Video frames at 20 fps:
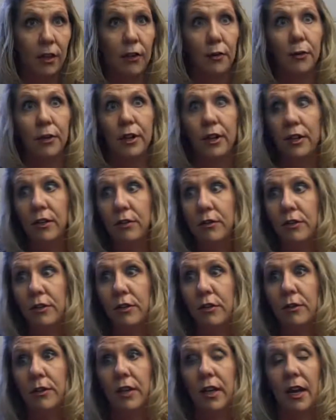What do you
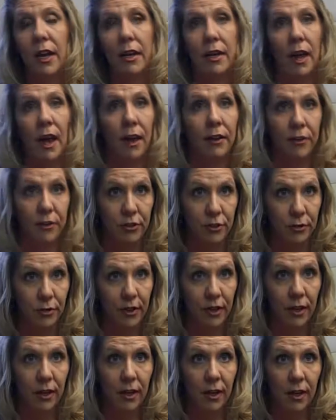do and how to do
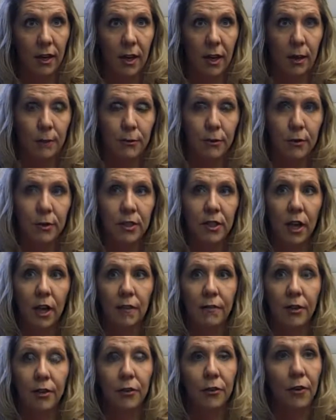it? So it's kind
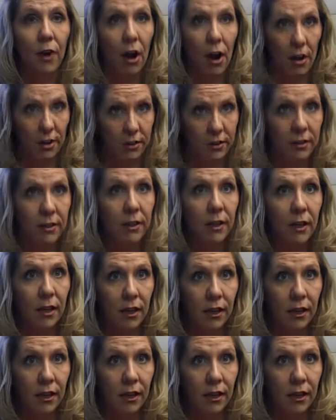of a cross.